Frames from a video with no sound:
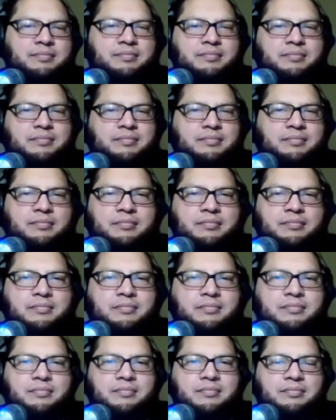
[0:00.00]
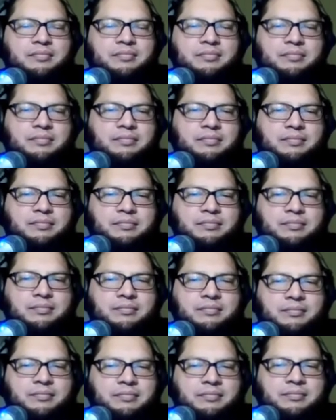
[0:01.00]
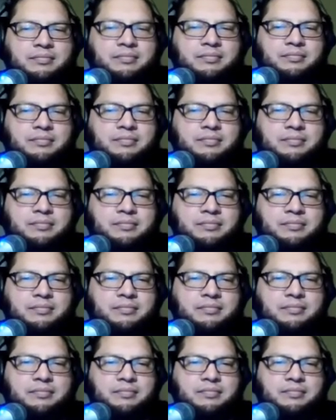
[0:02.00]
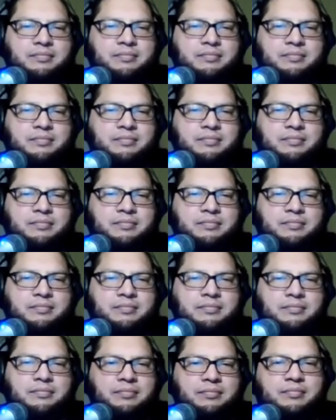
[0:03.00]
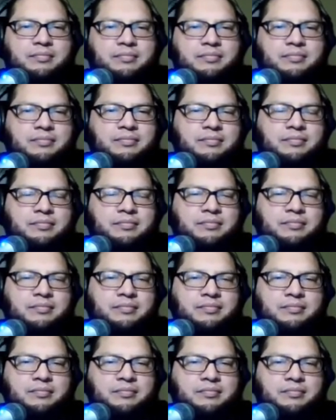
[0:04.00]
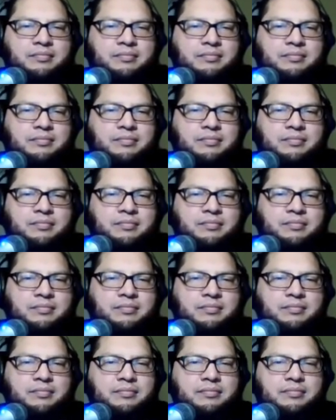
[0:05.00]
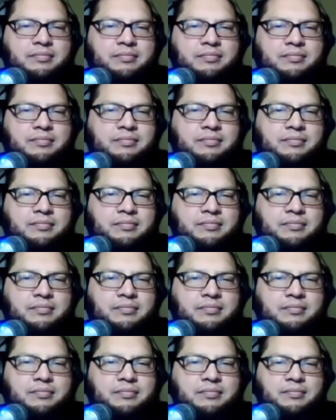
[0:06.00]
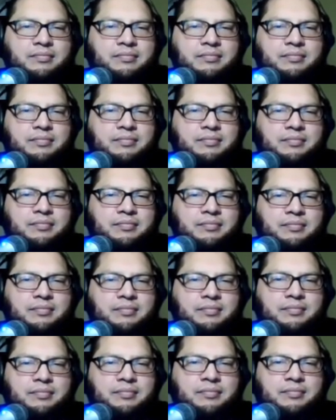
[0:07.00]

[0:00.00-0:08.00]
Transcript: (not speaking)